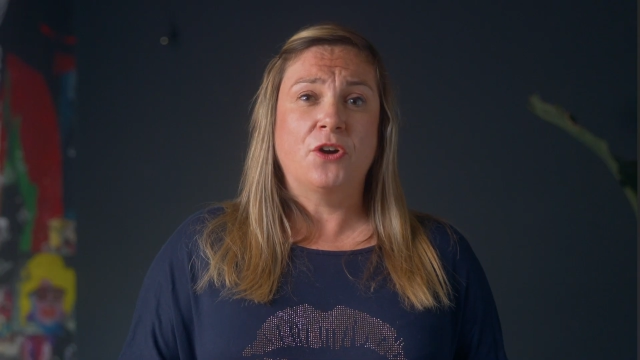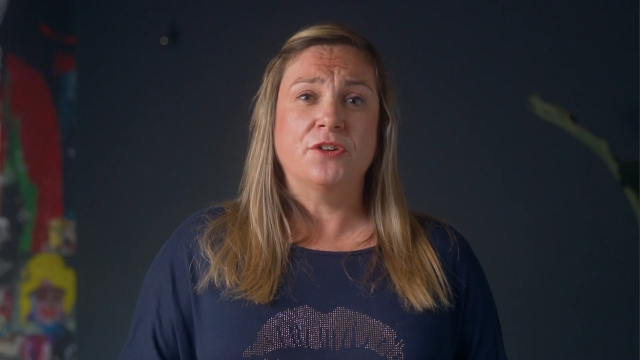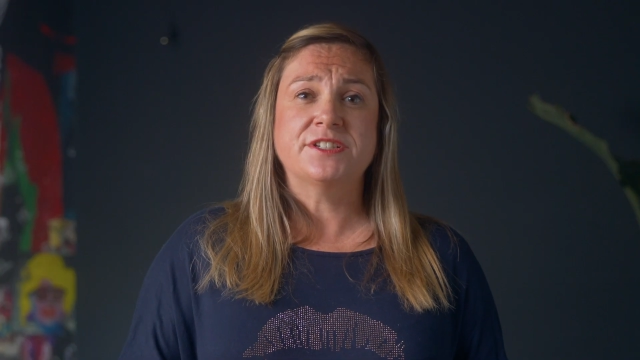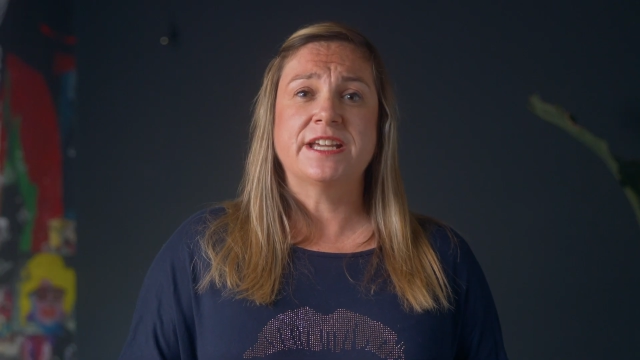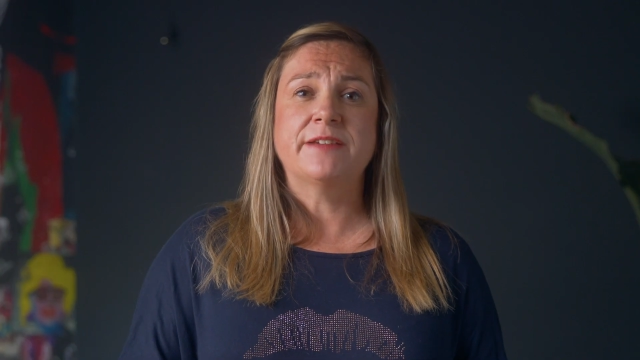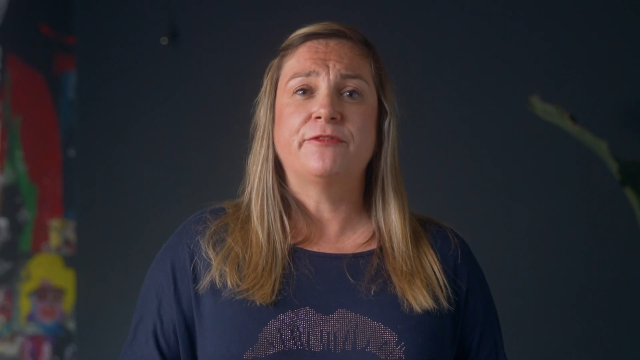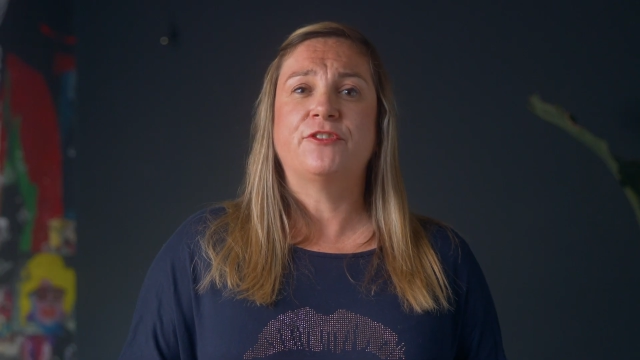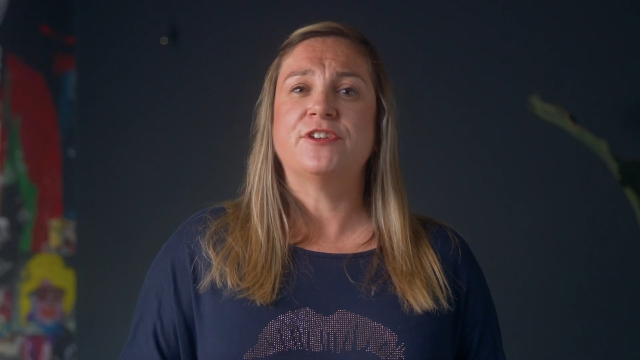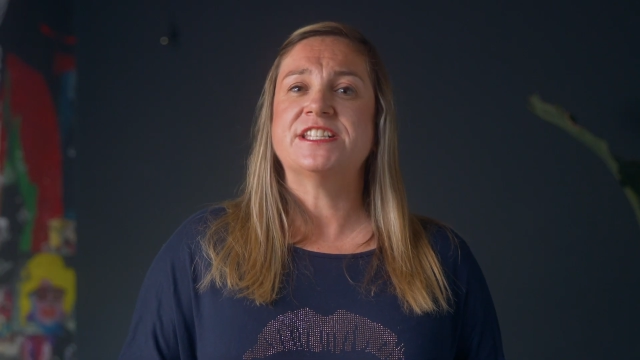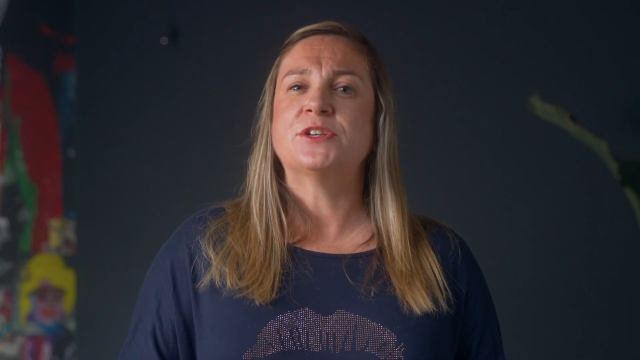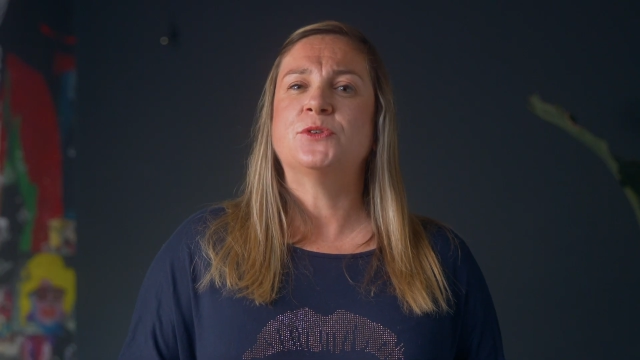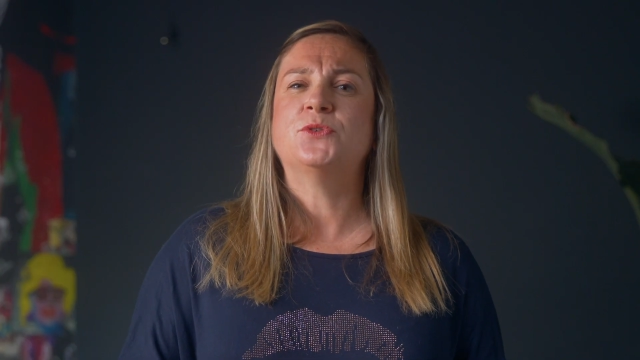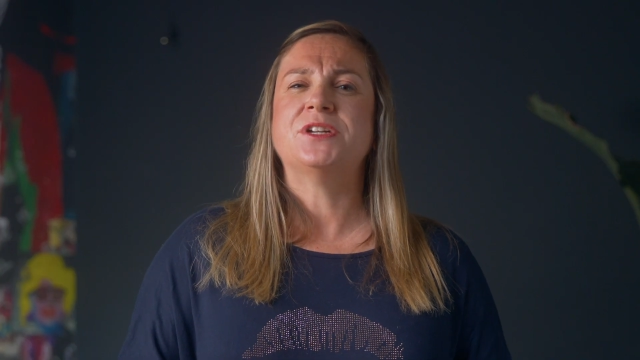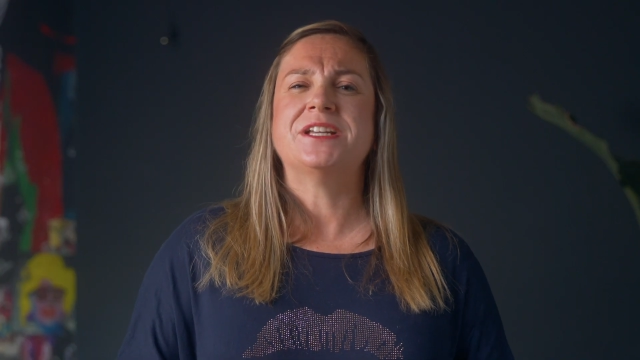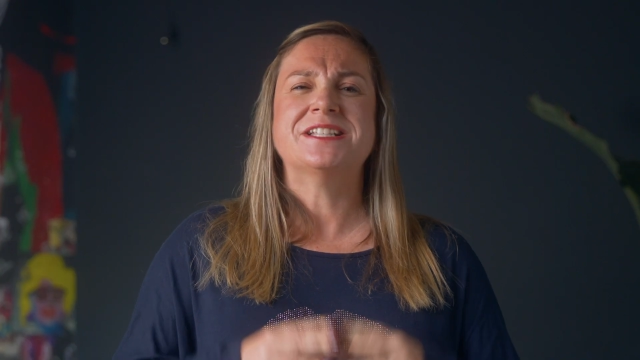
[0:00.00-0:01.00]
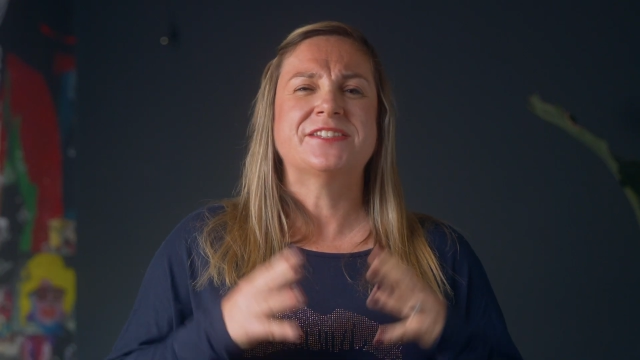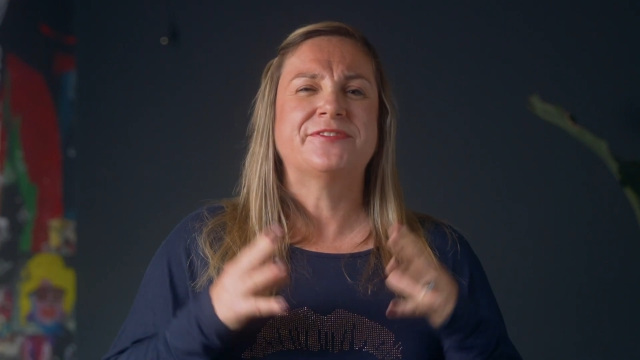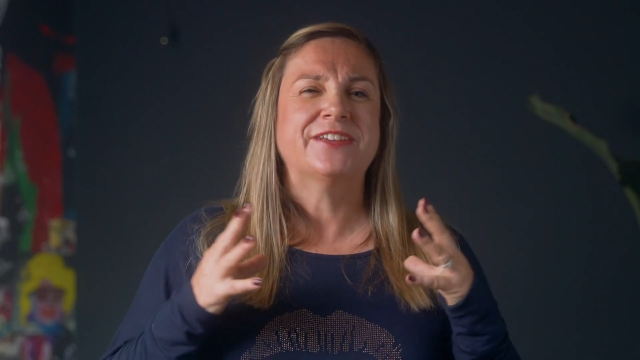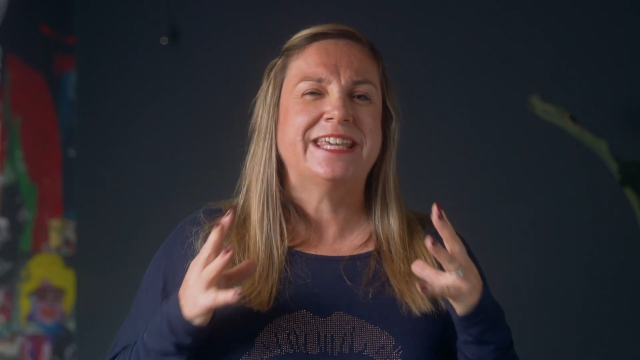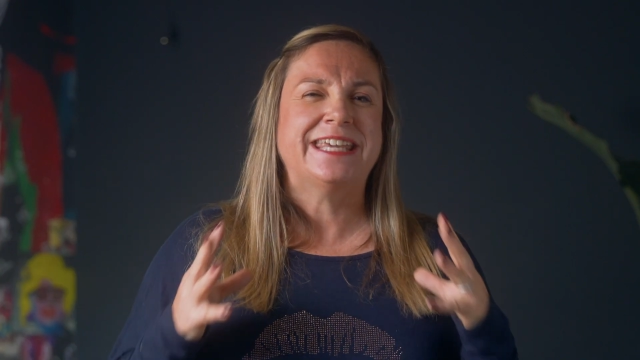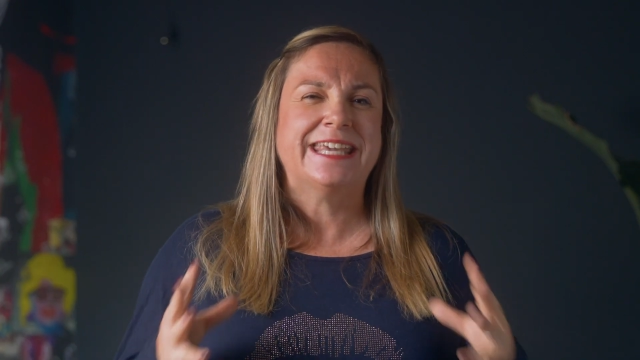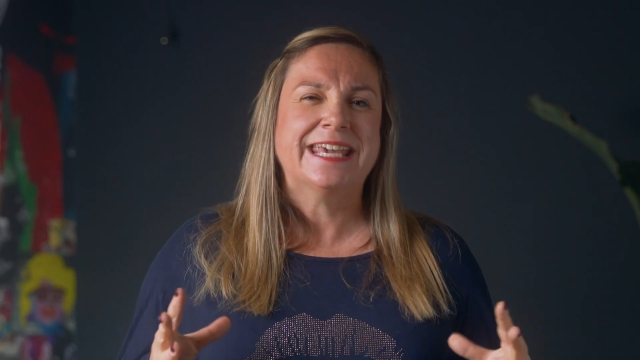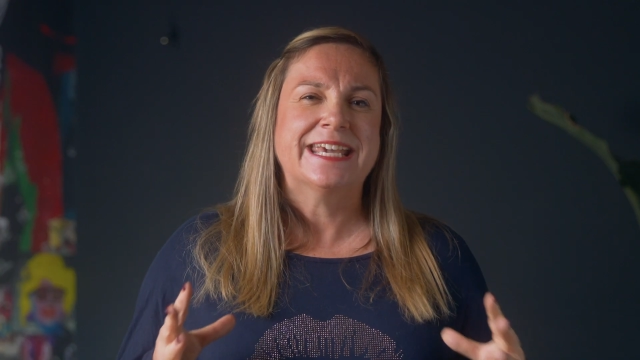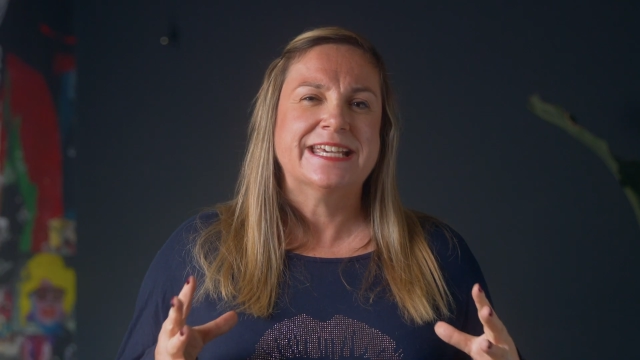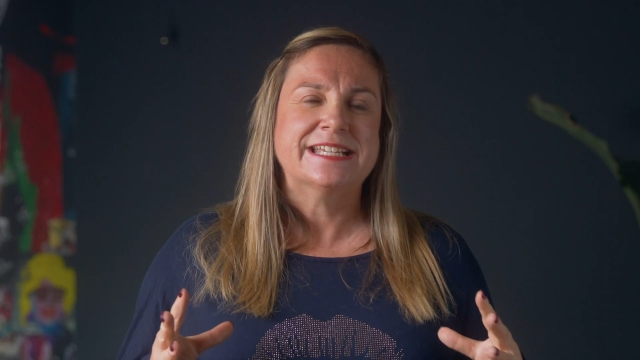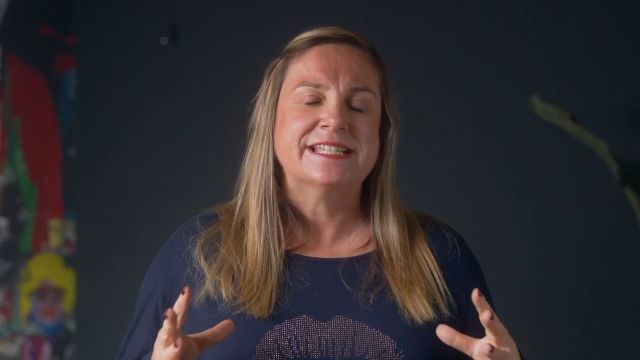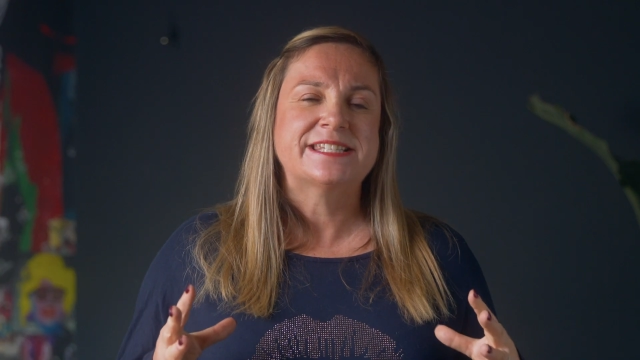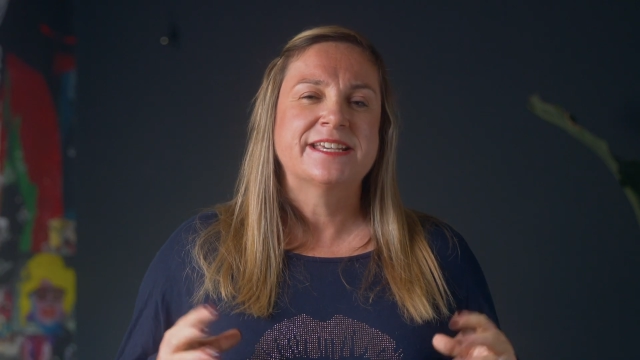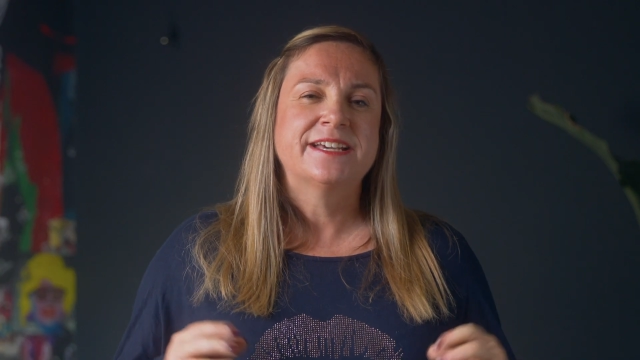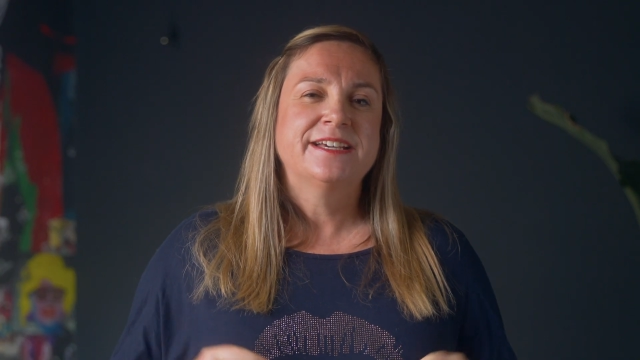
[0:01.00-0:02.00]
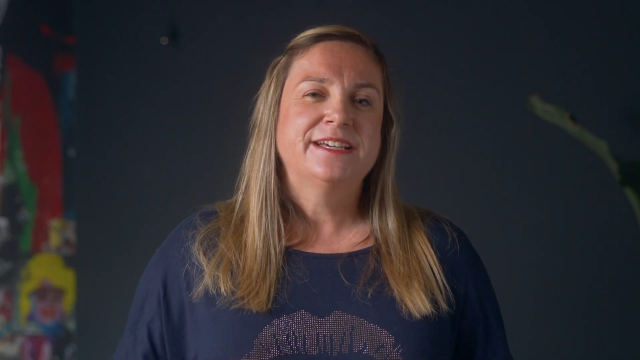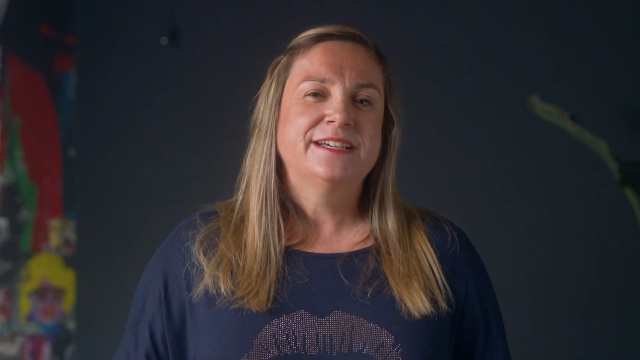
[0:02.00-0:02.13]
content for its audience for years.